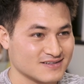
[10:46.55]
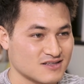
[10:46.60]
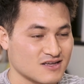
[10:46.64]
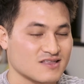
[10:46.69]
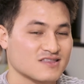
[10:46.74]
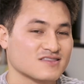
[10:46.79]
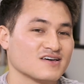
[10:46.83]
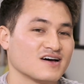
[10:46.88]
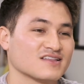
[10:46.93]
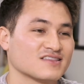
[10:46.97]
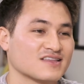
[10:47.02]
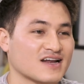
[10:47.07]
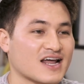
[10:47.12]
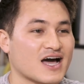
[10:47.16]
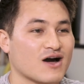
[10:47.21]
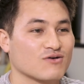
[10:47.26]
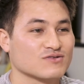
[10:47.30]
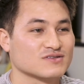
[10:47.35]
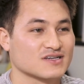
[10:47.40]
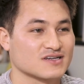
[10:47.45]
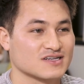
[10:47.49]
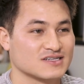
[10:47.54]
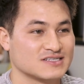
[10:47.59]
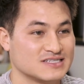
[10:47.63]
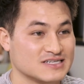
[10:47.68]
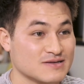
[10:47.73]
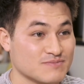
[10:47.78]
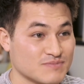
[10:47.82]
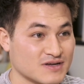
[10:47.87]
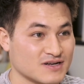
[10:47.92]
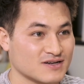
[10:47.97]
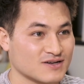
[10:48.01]
they thought that I was like a
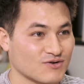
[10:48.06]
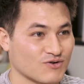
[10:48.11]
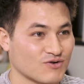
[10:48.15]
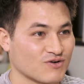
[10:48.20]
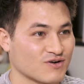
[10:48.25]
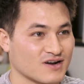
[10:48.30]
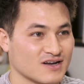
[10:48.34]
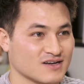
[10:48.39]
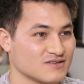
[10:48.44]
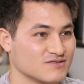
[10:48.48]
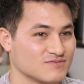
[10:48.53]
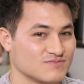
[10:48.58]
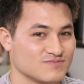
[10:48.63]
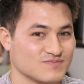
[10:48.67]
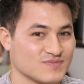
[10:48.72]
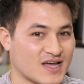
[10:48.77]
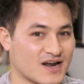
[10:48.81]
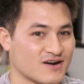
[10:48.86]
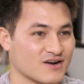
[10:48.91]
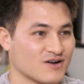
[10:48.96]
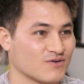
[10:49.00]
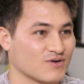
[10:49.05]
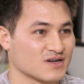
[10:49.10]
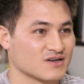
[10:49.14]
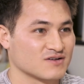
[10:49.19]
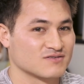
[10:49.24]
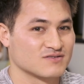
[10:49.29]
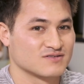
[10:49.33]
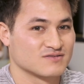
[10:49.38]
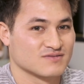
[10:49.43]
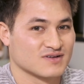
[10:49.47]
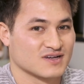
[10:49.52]
demon or I don't know,